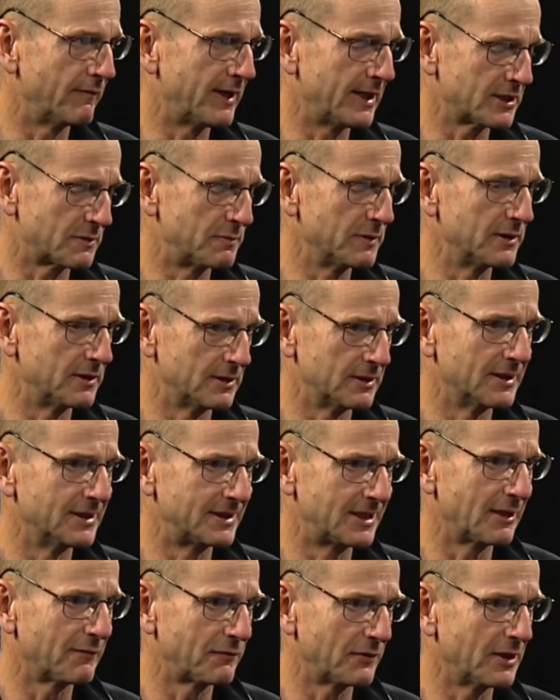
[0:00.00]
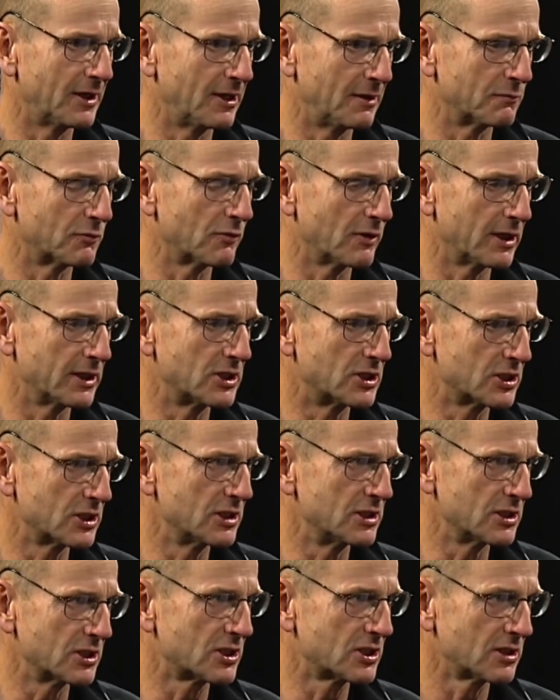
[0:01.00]
That's been a, a definite upgrade
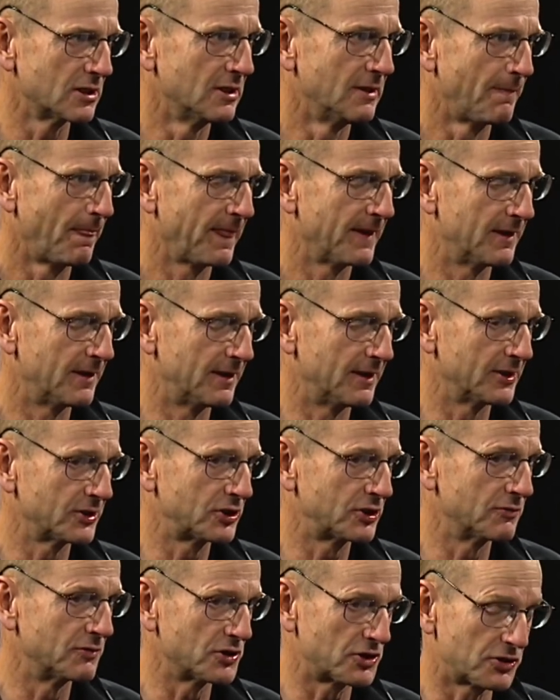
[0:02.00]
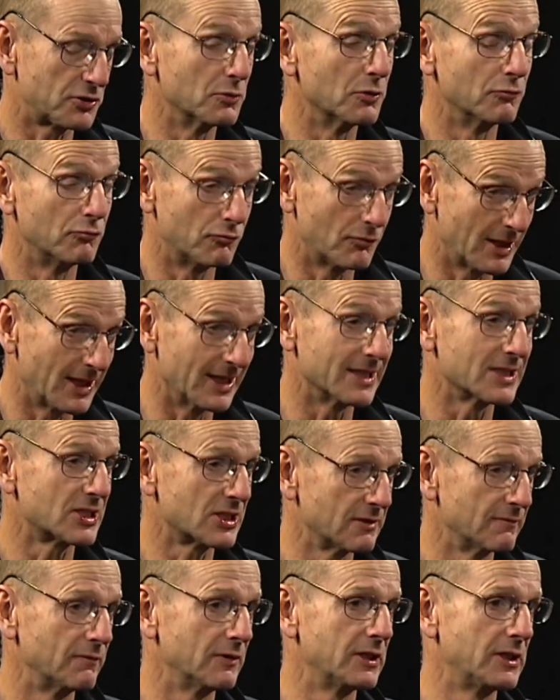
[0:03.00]
since last year, and it's still a
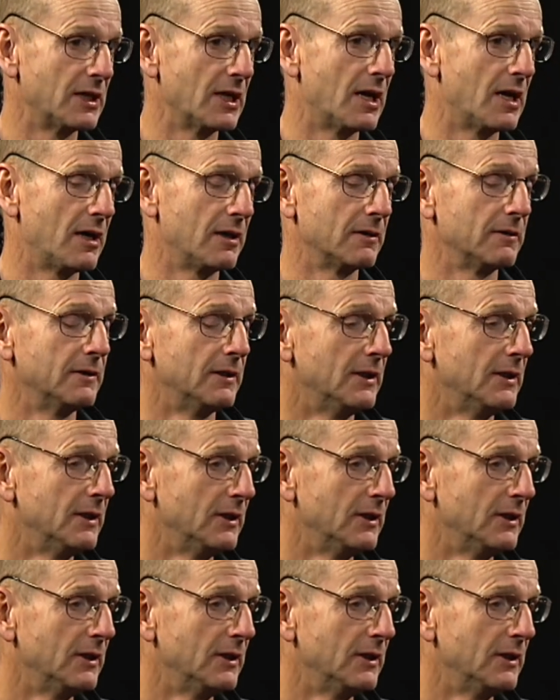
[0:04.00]
relatively young